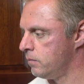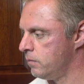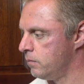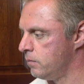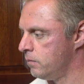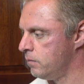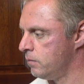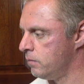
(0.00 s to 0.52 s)

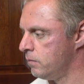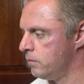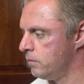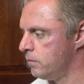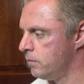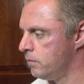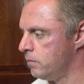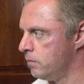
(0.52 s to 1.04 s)

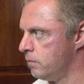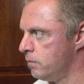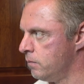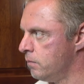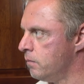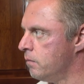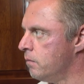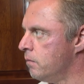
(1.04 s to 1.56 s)

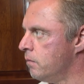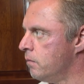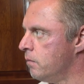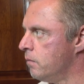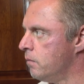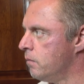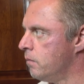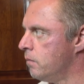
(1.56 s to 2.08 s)

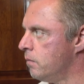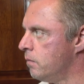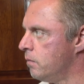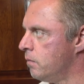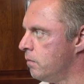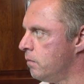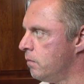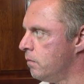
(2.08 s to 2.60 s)

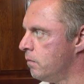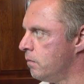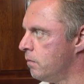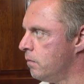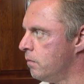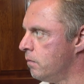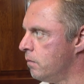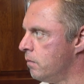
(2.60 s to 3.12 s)

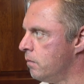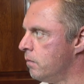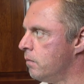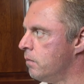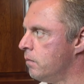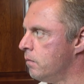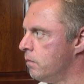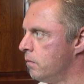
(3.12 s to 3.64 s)

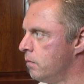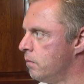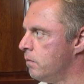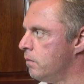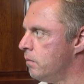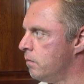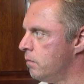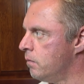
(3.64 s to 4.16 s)

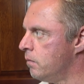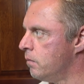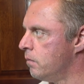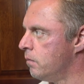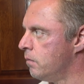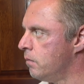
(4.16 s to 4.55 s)
No words are spoken by the person on screen.